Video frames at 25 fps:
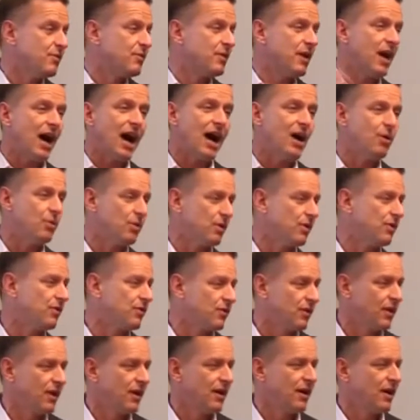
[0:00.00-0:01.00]
over
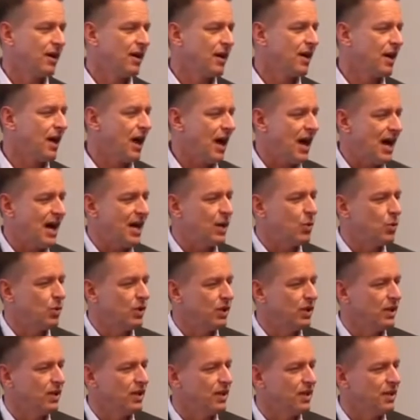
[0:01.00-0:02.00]
hours, I
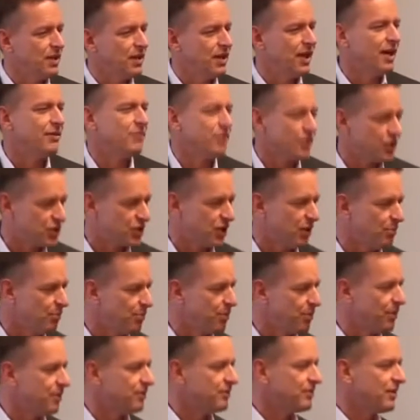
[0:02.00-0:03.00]
will never jump.
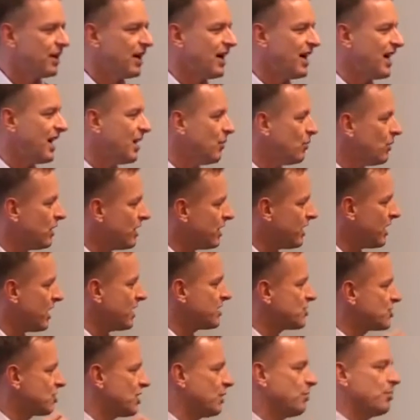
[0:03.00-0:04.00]
I will
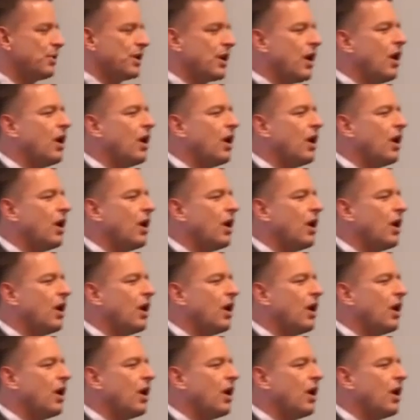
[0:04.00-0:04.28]
not jump at